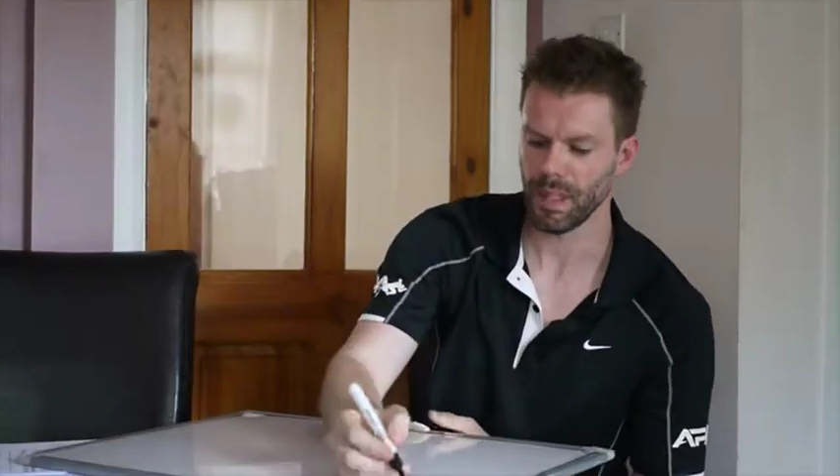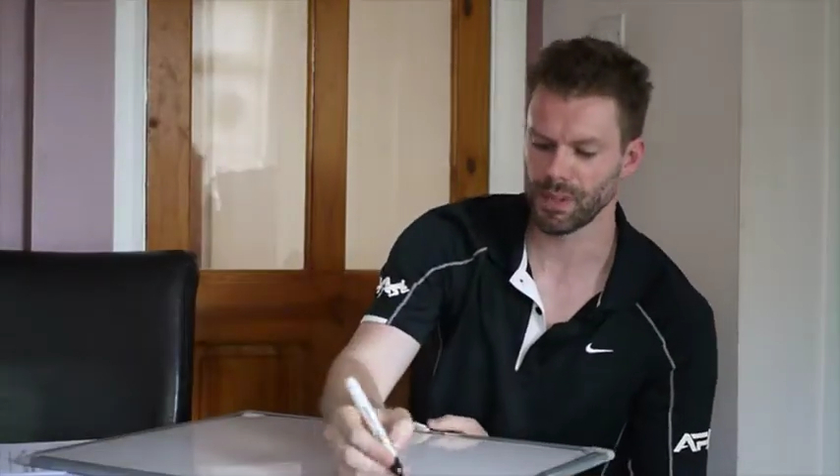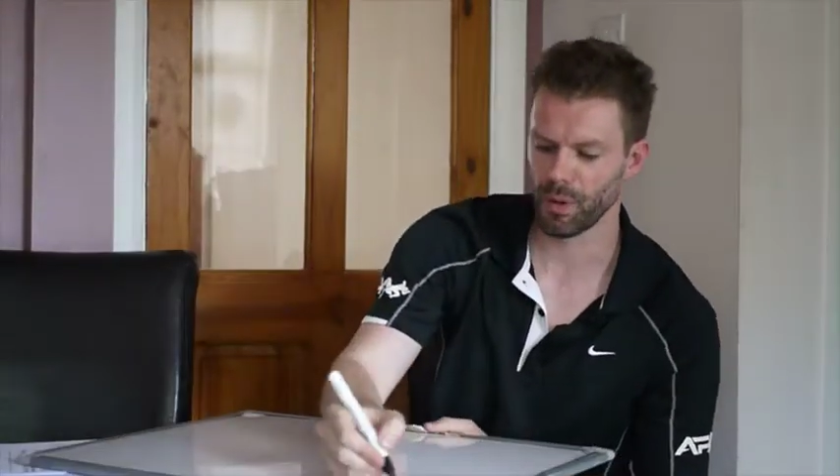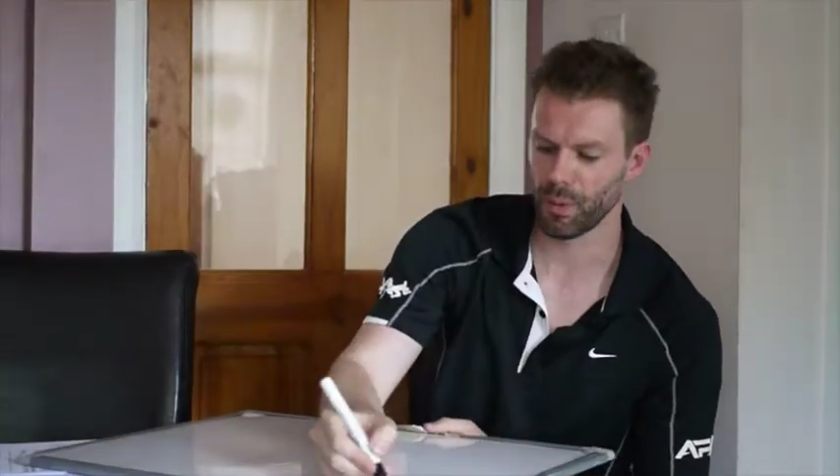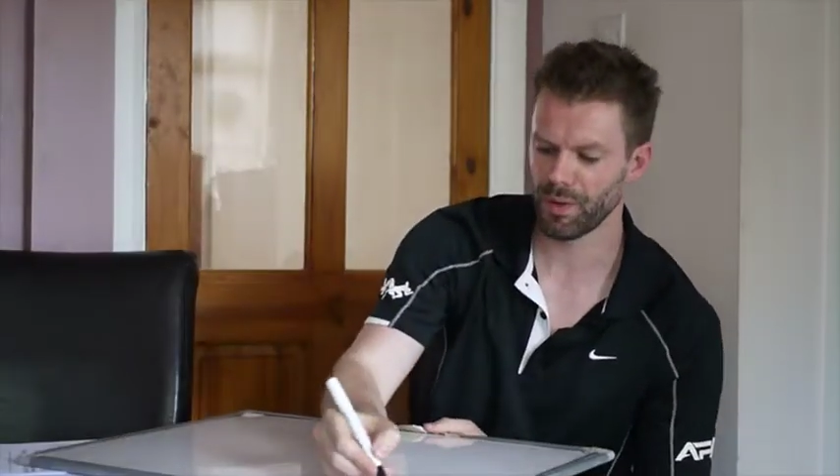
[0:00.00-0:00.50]

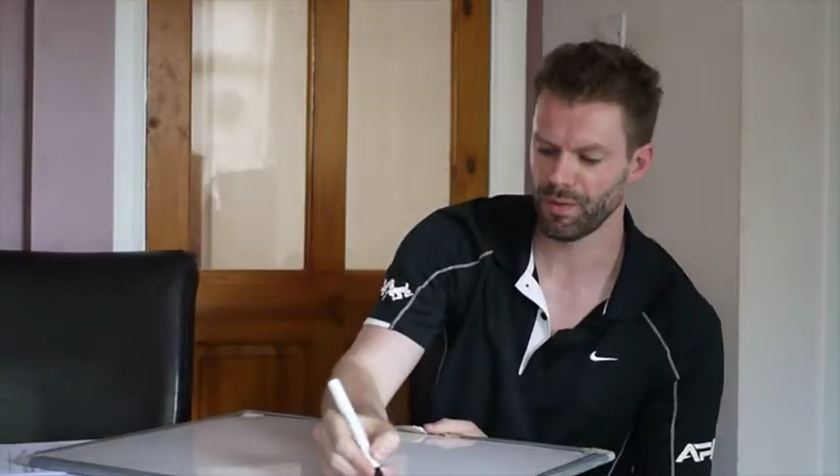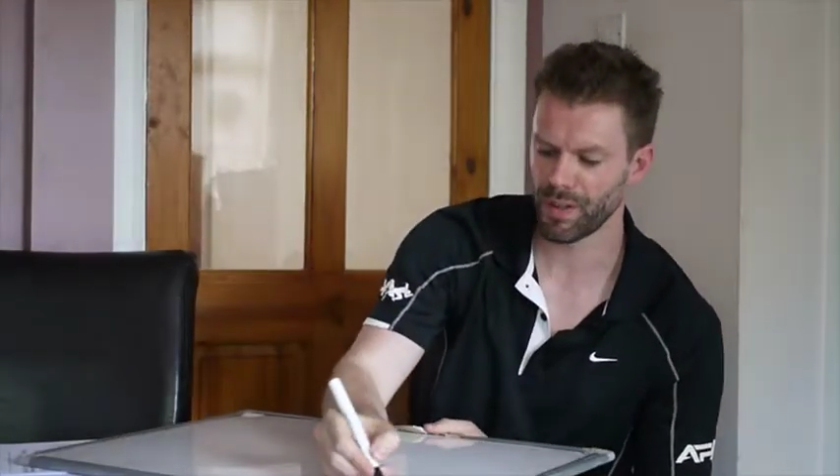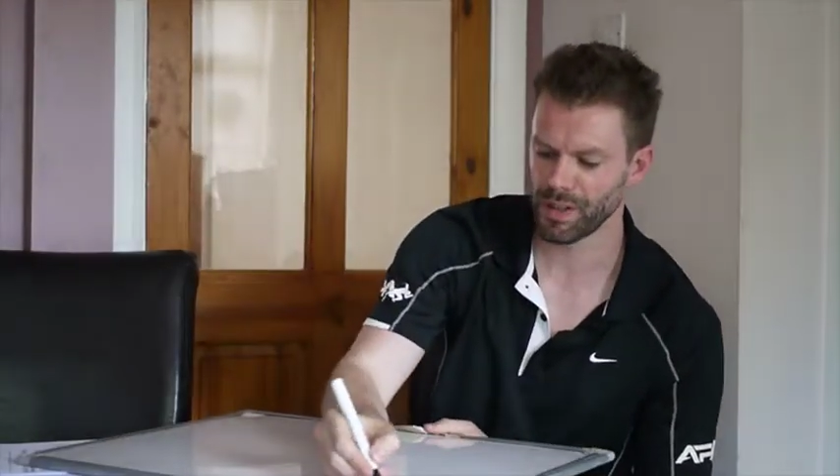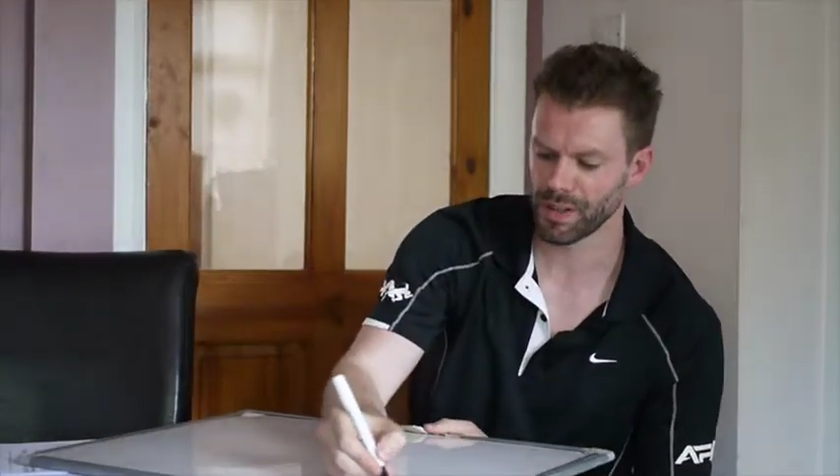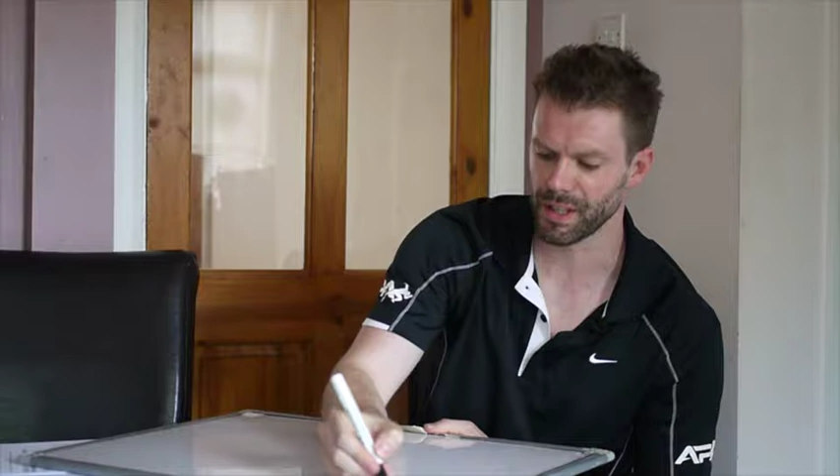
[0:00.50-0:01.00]
So with
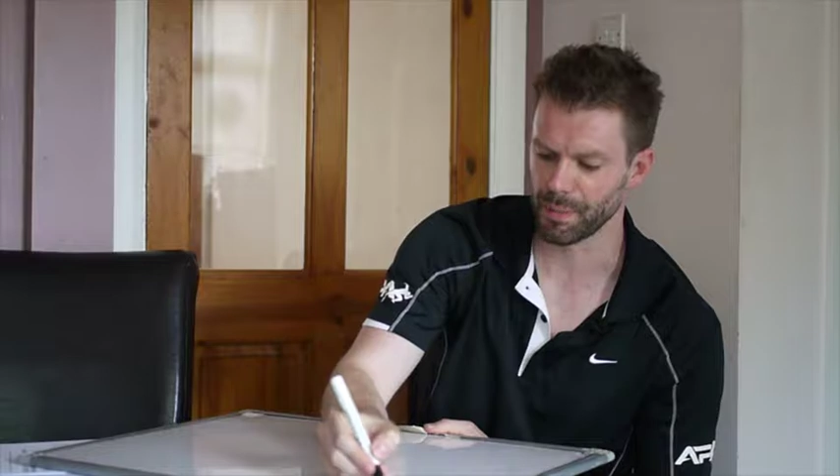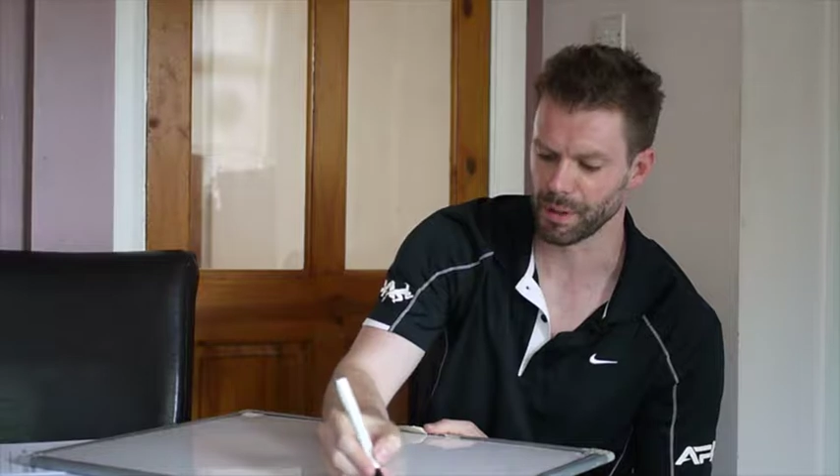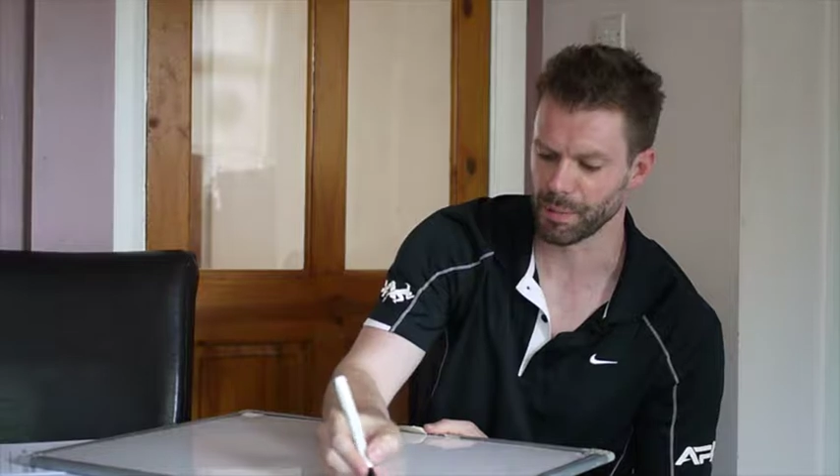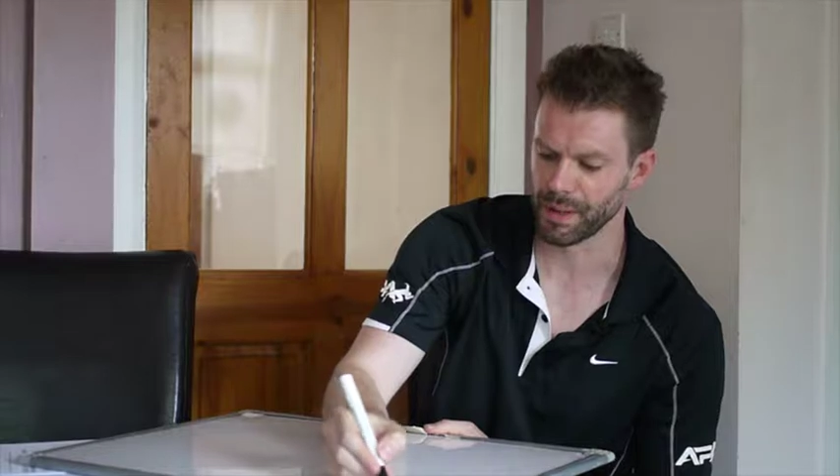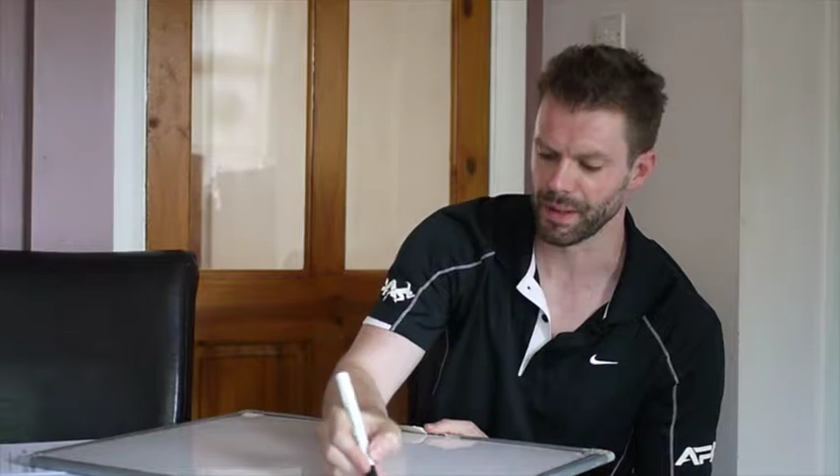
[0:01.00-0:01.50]
first step
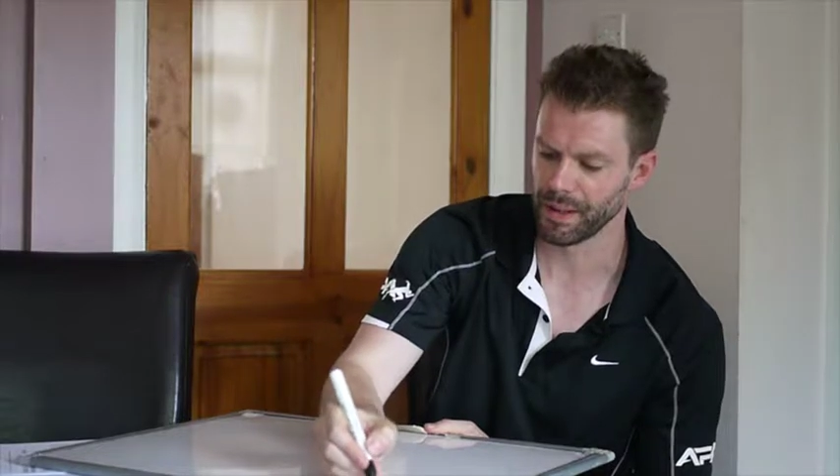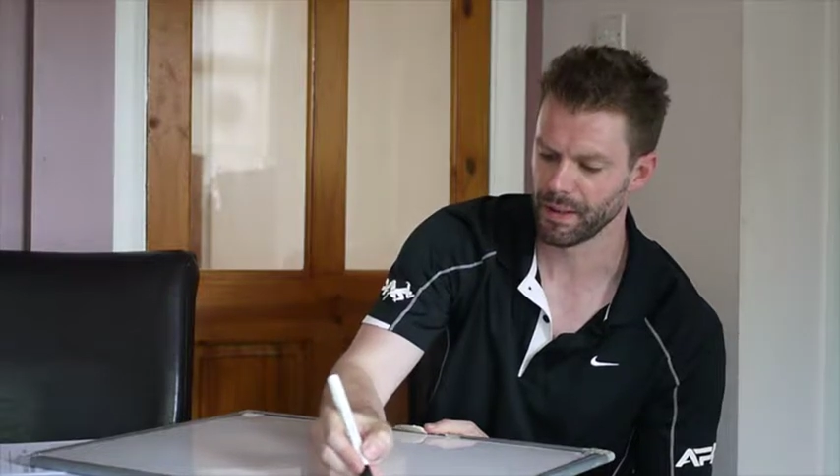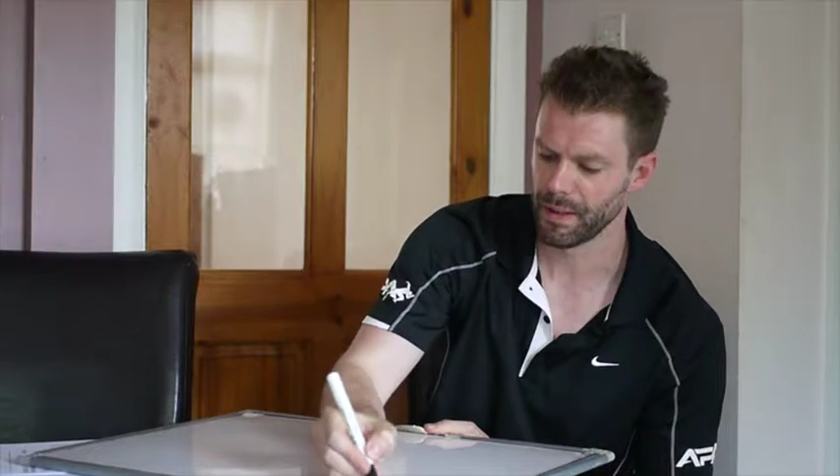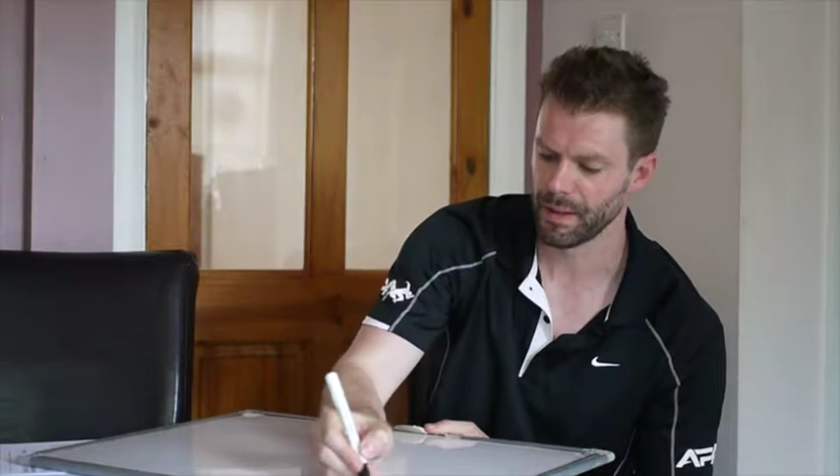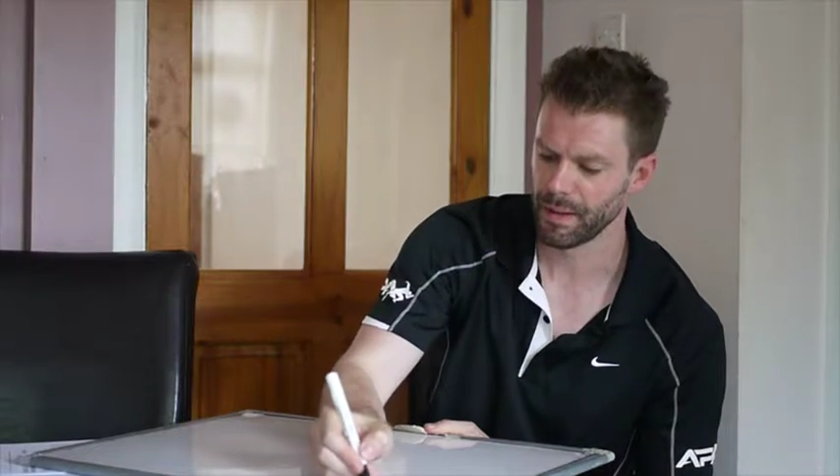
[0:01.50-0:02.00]
speed,